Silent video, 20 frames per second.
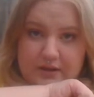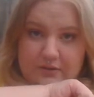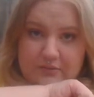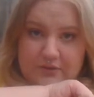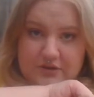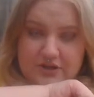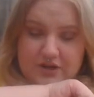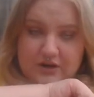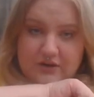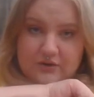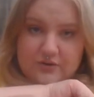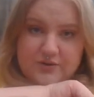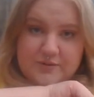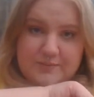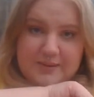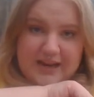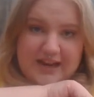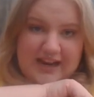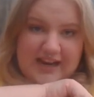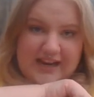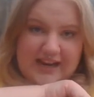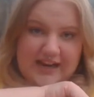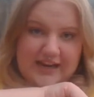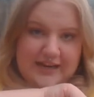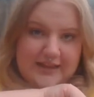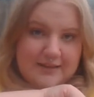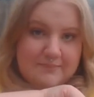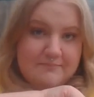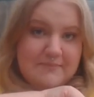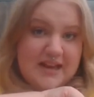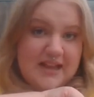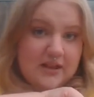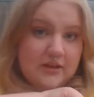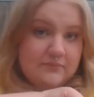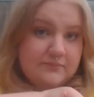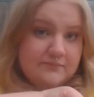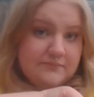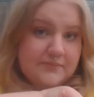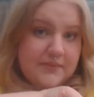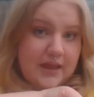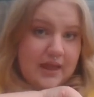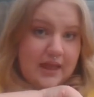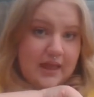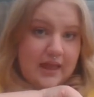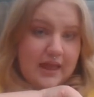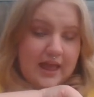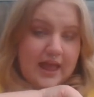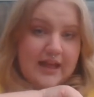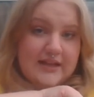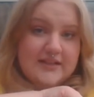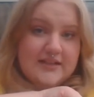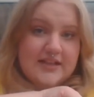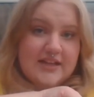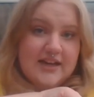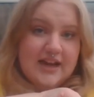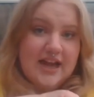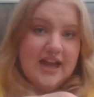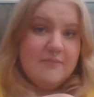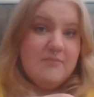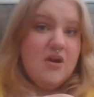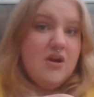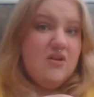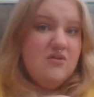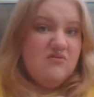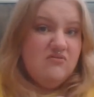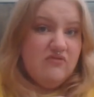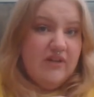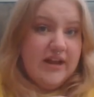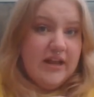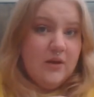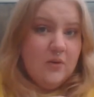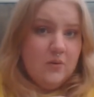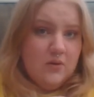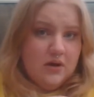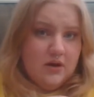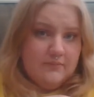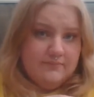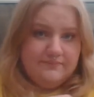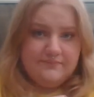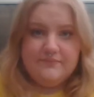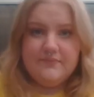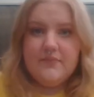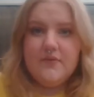which kind of looks a bit clean in the middle, hence the name ringworm.